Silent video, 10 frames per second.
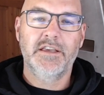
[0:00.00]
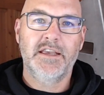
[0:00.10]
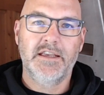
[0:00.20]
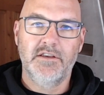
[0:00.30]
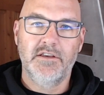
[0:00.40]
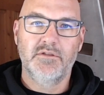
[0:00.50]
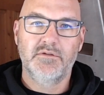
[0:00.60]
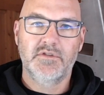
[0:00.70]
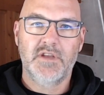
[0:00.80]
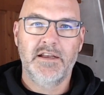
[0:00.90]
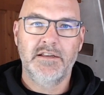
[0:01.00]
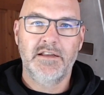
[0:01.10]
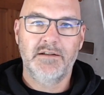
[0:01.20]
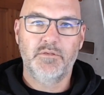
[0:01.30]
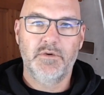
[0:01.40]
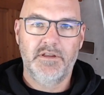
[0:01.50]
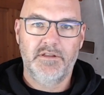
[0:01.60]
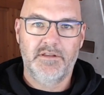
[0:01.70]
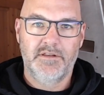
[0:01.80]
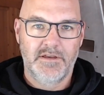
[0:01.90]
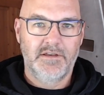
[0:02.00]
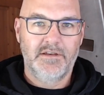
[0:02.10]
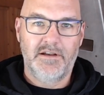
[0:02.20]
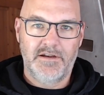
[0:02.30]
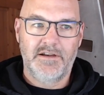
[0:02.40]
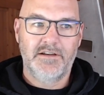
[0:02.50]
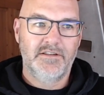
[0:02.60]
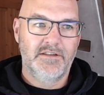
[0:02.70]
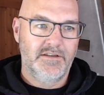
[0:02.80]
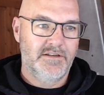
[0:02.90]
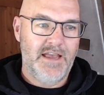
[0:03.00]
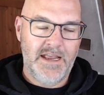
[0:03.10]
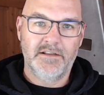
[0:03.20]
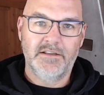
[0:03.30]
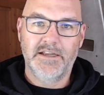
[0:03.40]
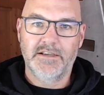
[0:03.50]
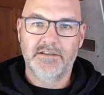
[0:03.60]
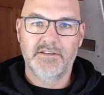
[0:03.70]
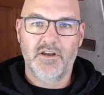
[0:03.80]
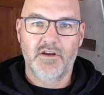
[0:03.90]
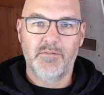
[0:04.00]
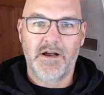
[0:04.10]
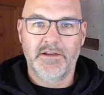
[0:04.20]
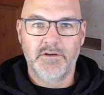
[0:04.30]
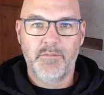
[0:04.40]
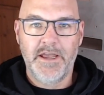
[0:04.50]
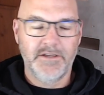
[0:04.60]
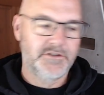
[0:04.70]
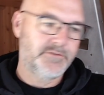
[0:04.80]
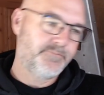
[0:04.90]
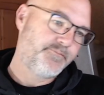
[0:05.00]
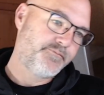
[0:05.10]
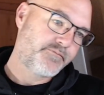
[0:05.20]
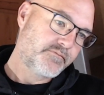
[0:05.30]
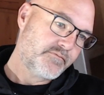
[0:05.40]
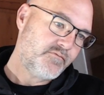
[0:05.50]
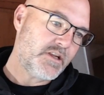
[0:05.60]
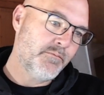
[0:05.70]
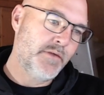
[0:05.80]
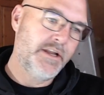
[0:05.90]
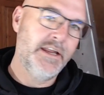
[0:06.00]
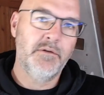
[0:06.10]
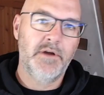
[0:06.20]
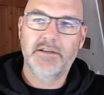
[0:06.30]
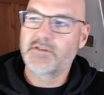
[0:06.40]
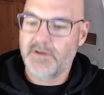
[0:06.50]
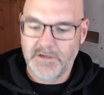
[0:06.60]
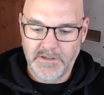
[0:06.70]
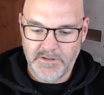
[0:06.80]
get you signed up with the analytics that go behind your page. But anyway, so I'm going to